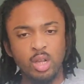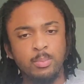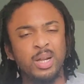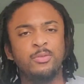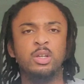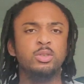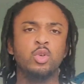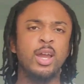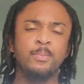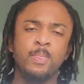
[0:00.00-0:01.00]
But it was
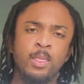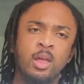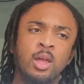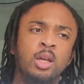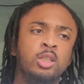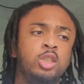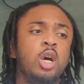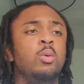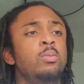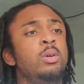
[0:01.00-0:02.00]
great.
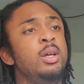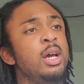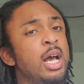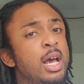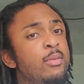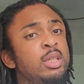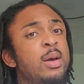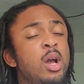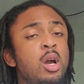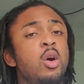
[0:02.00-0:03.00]
So every
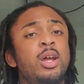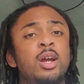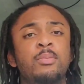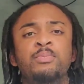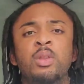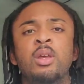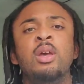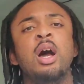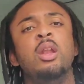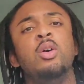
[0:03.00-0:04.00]
time I go there,
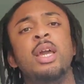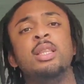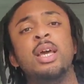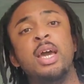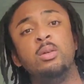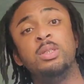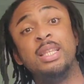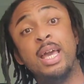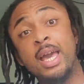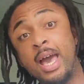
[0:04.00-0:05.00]
I locate the handles that
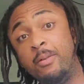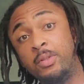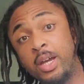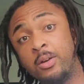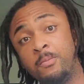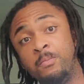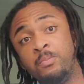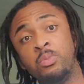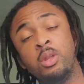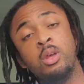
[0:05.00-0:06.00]
they have there,
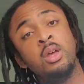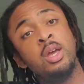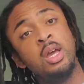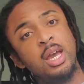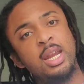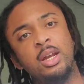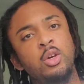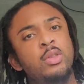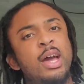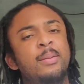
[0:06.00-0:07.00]
and I
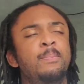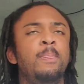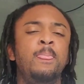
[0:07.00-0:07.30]
do that.